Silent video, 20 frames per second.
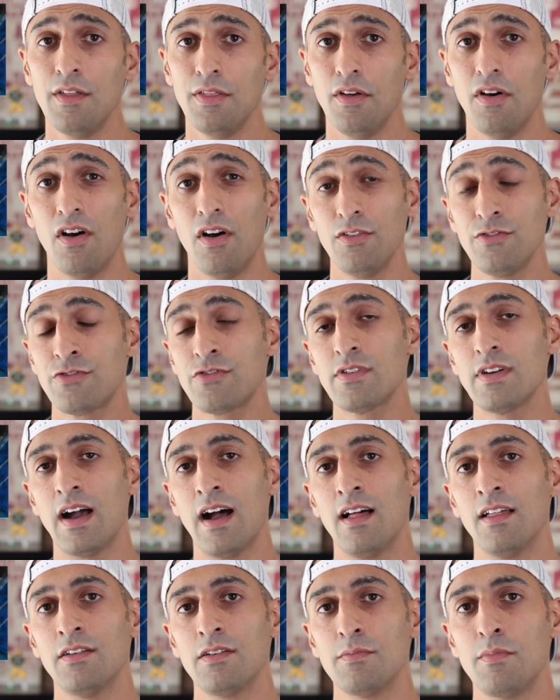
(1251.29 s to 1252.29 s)
The
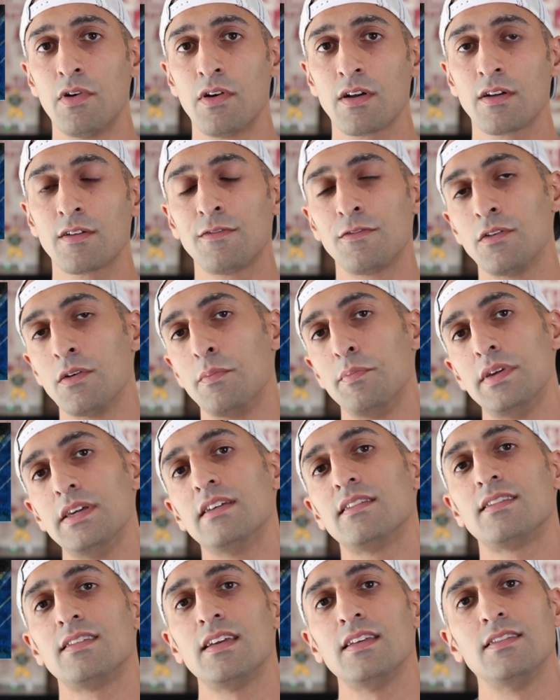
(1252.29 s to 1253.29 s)
$100 mark for a
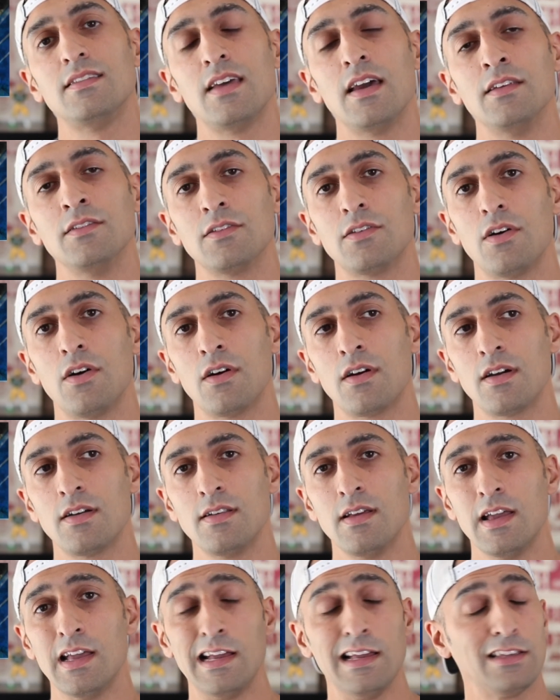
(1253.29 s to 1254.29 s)
PSA 10
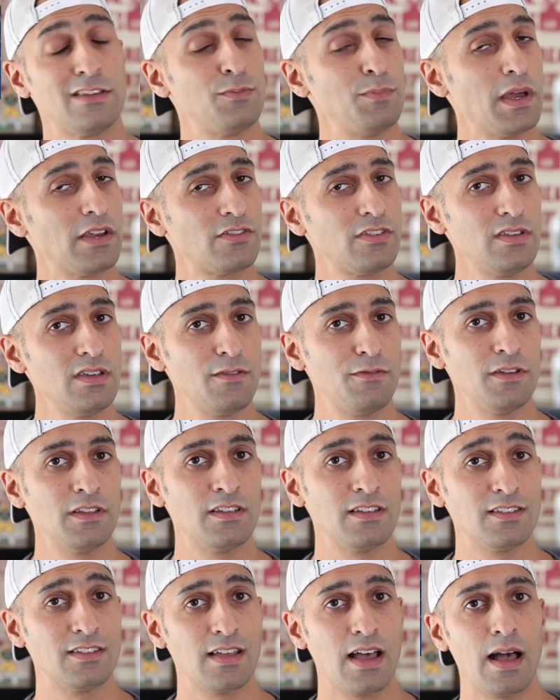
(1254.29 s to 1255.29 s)
card, especially if
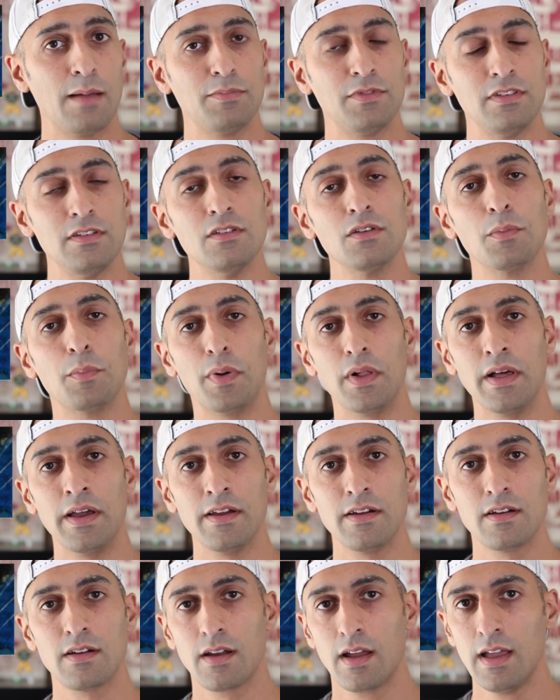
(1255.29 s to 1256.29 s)
it's a top tier
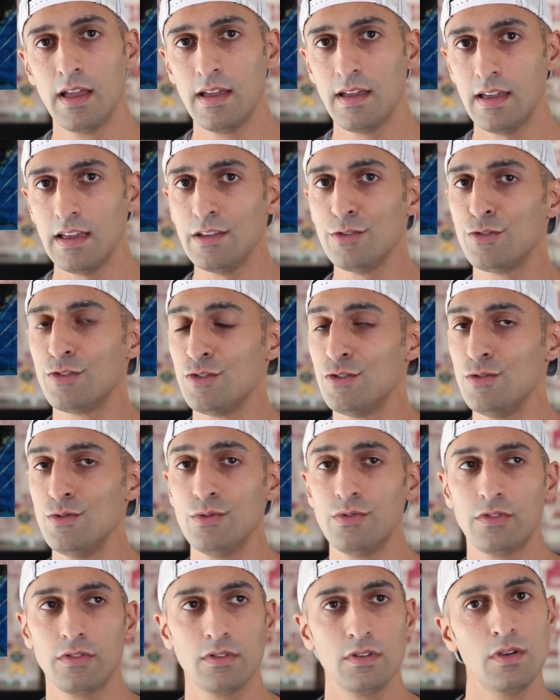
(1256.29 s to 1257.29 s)
player, is
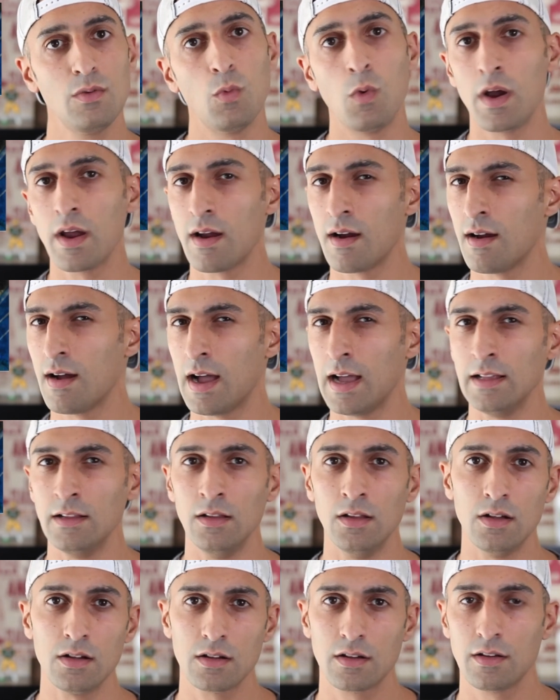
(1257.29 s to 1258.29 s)
usually where I
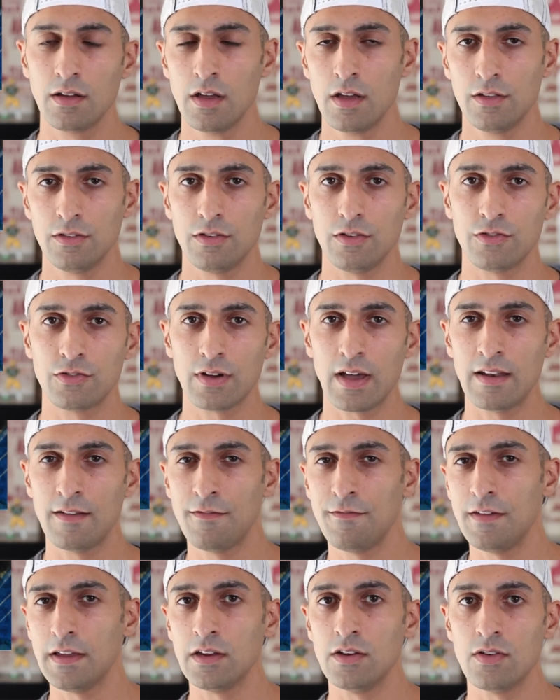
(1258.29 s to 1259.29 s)
look to try to
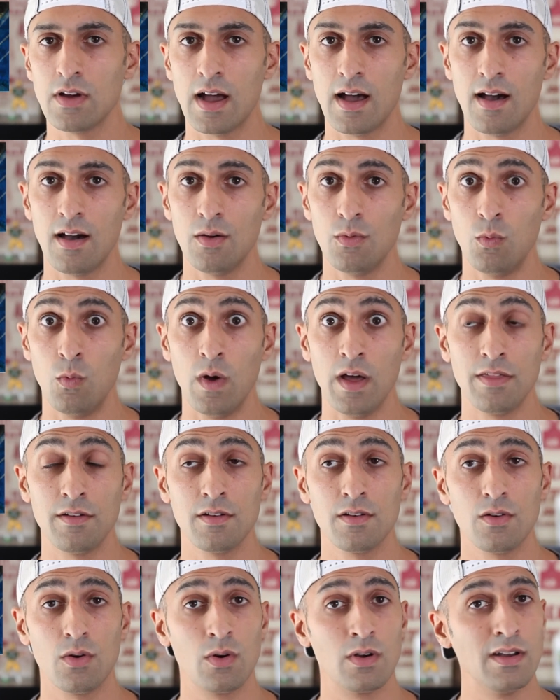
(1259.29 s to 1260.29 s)
figure out
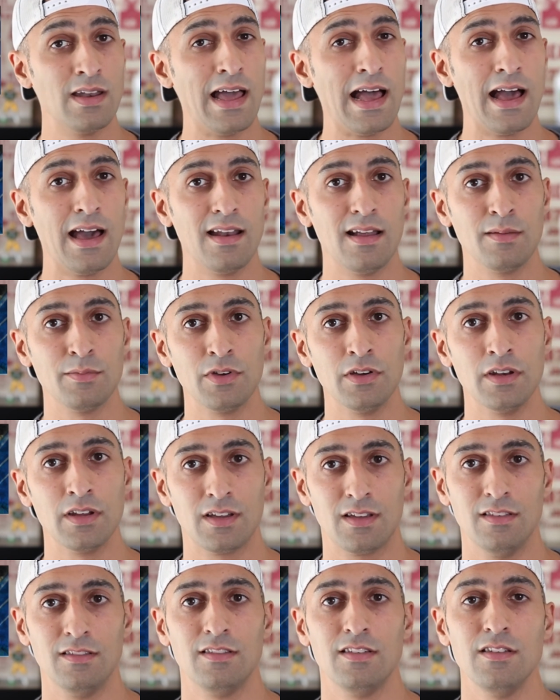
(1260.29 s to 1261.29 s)
whether or not I'm going to
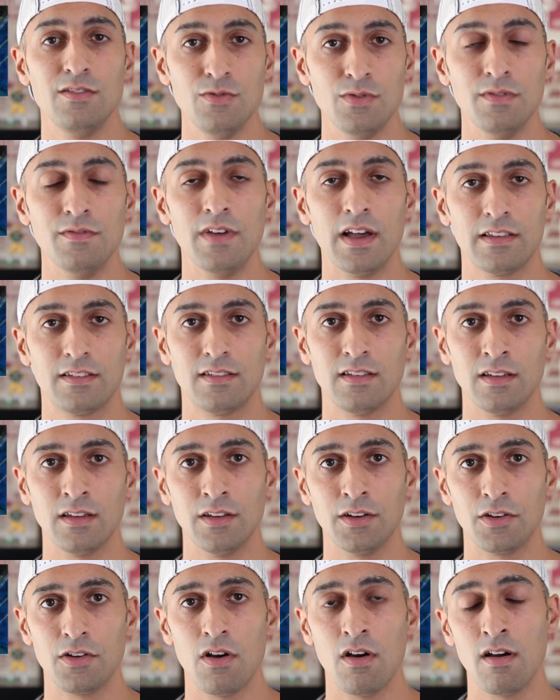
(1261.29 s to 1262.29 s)
continue investing
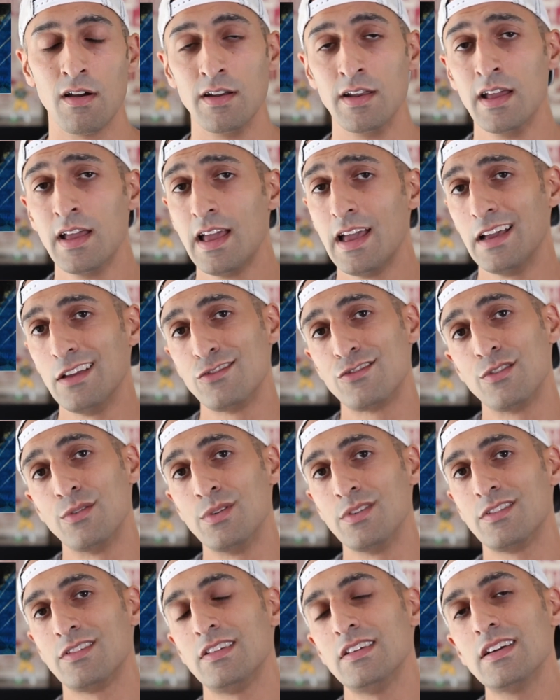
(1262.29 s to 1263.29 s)
in a card. And so
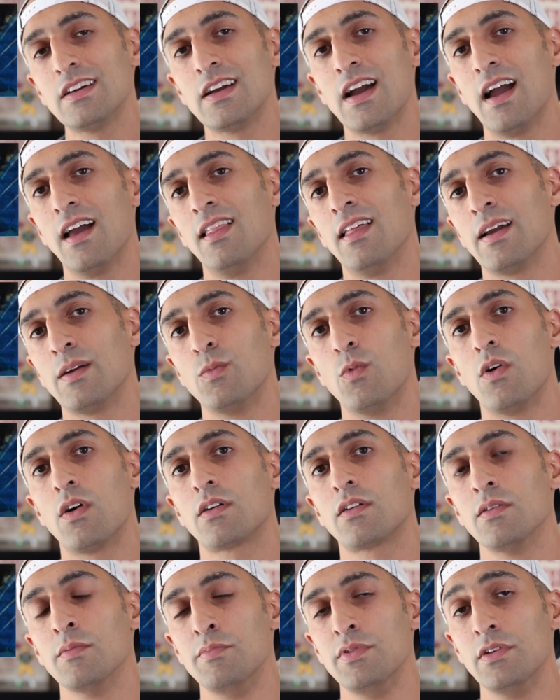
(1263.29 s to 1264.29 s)
to see a guy like
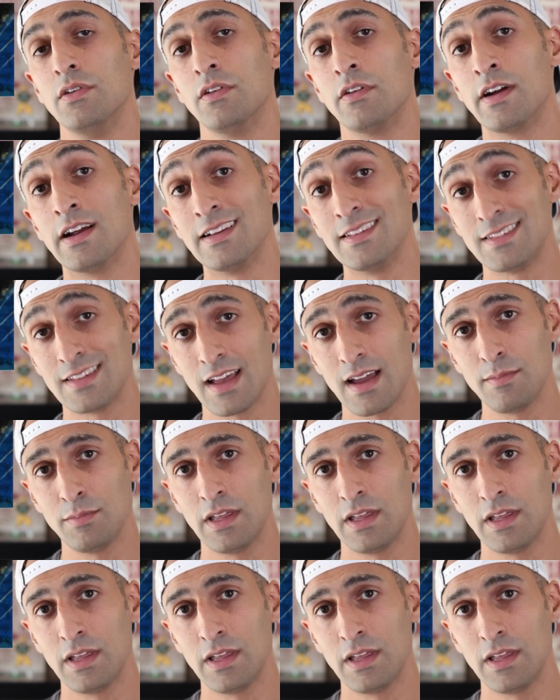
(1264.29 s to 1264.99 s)
Walker Buehler at a time